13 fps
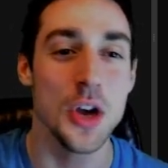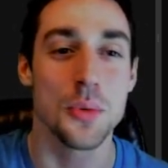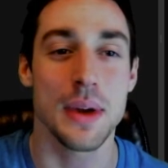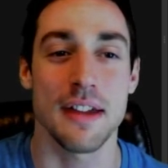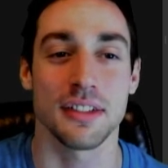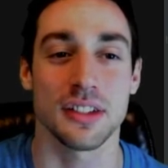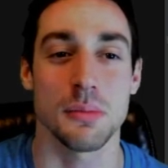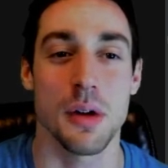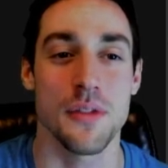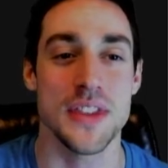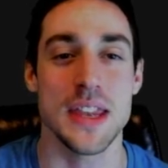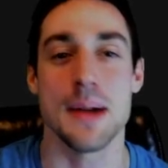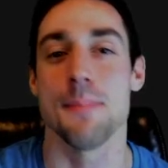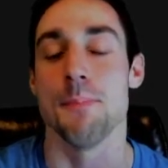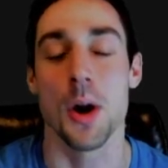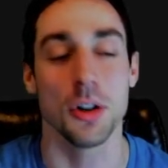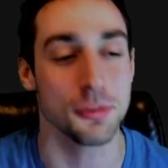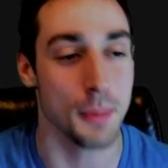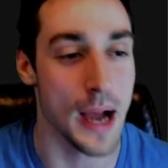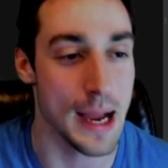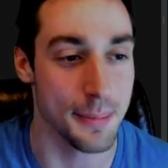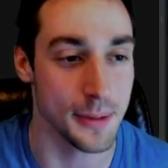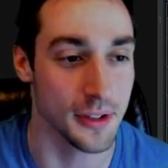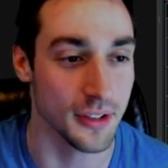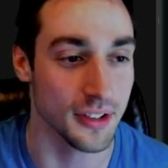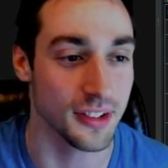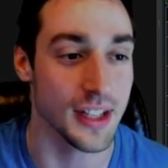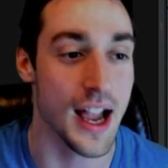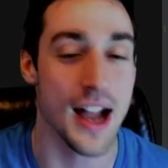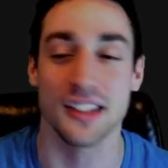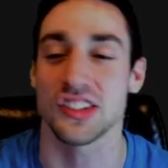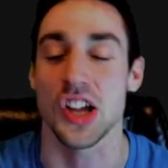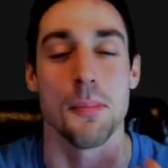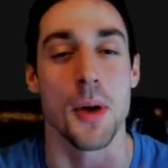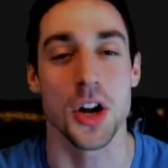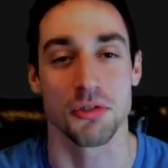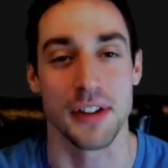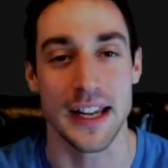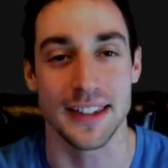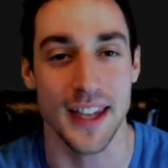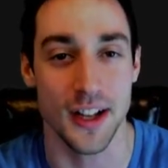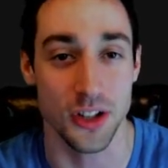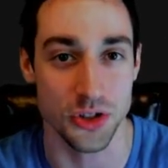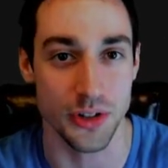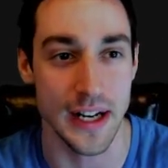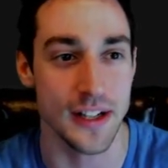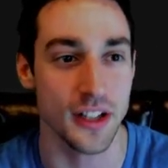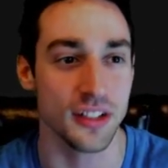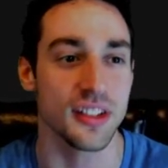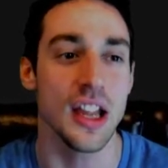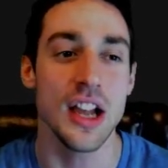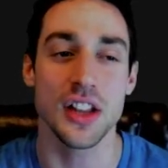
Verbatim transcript: We have some of the most popular stocks among retail traders